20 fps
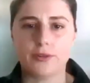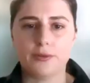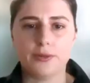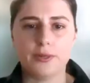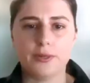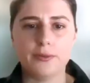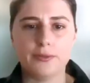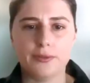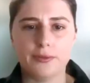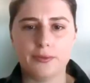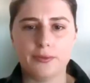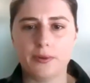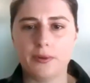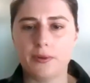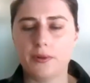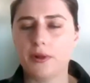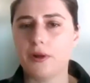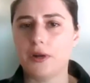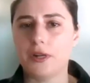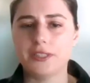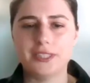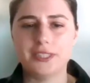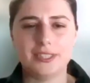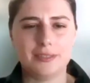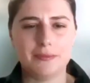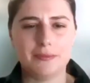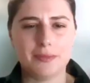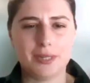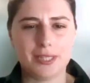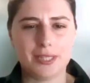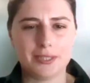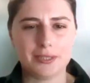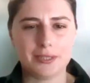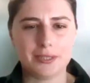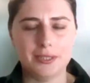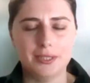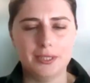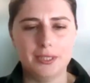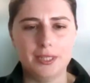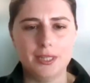I agree with you wholeheartedly,
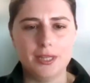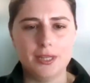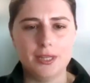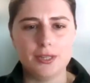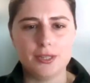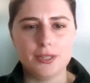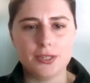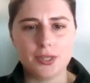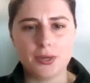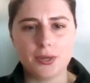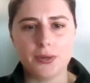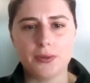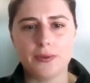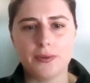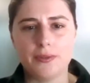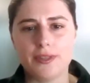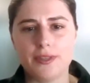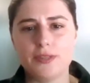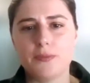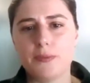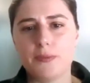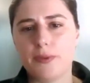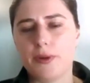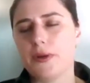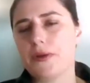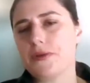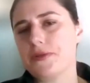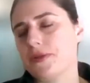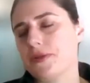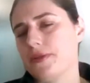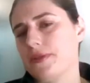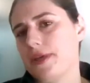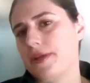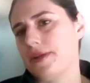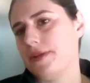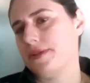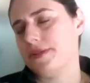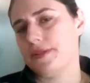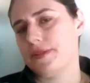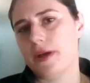Michael. So this proposal
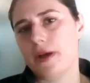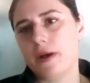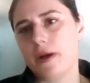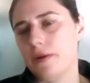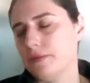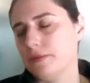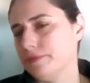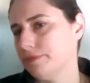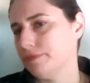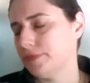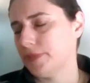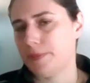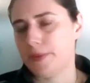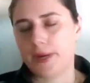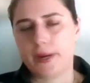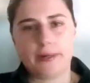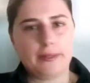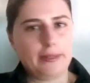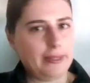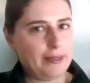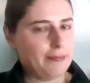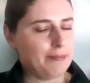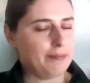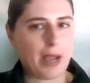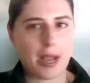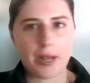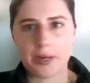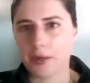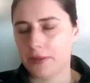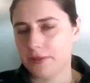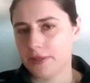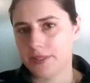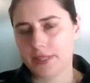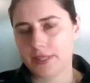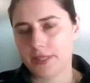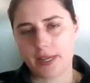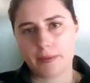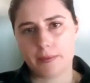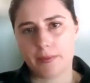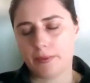that is now apparently back on the
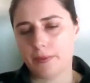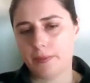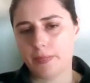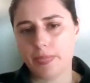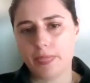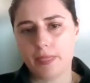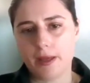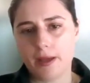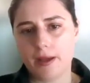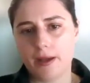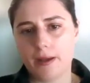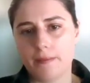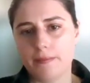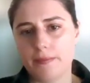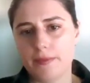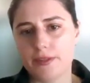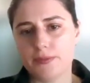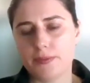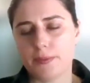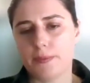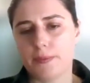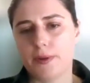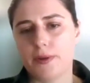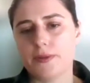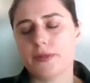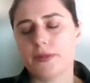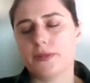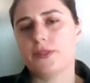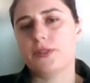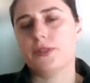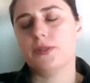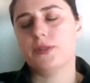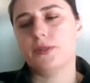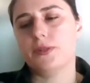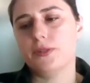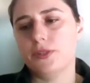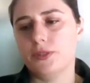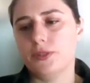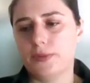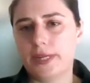table, this proposal
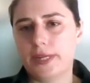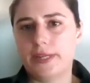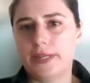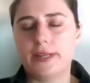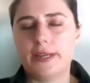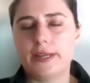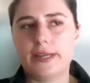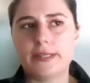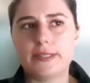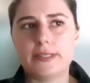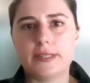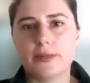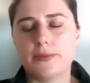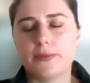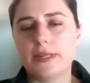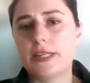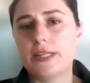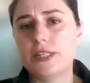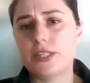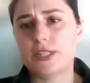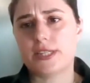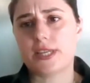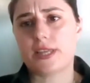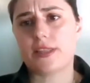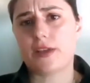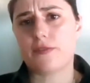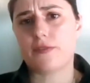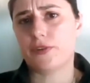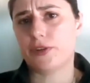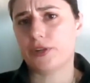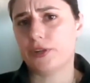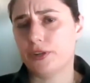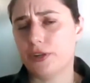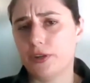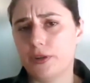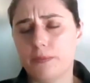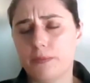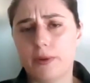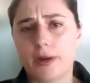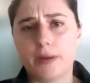to regulate a religion in South
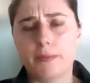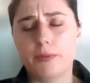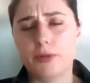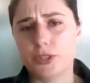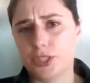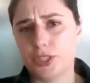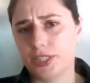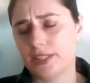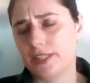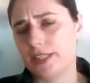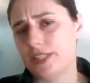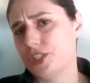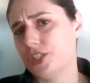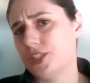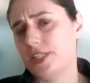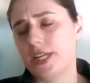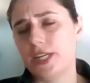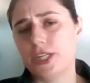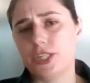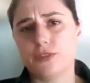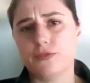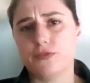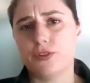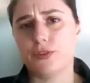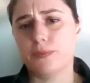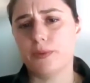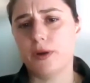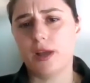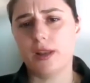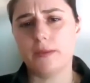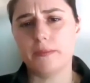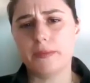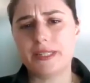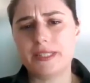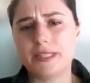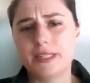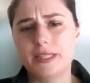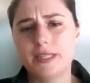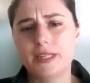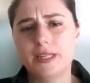Africa by pushing legislation through
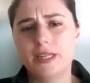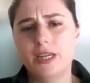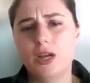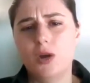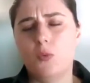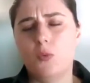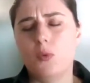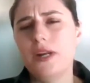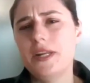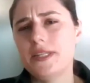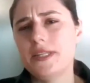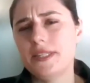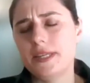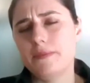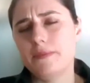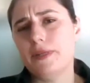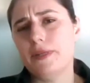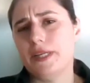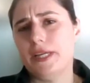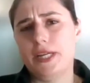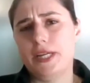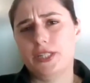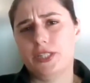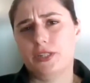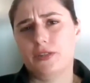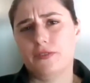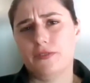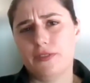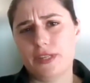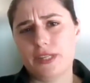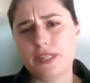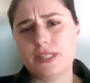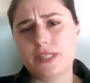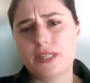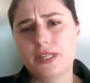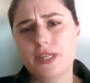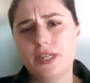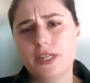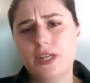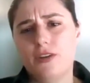Parliament, what is the implication of
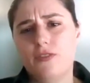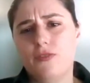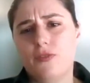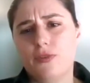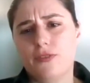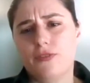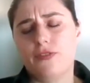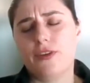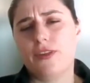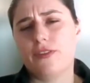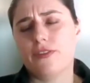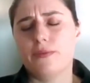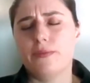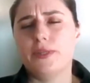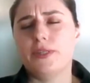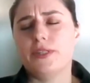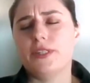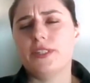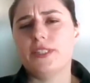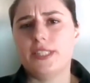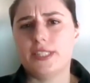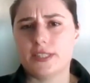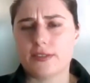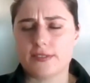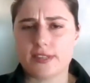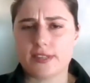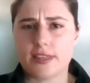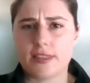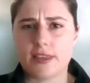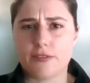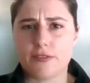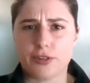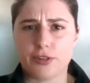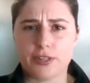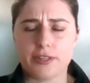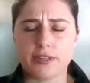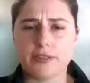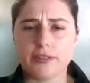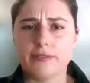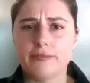this for the faith communities of South
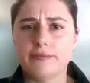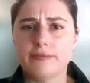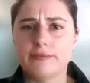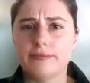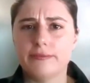Africa?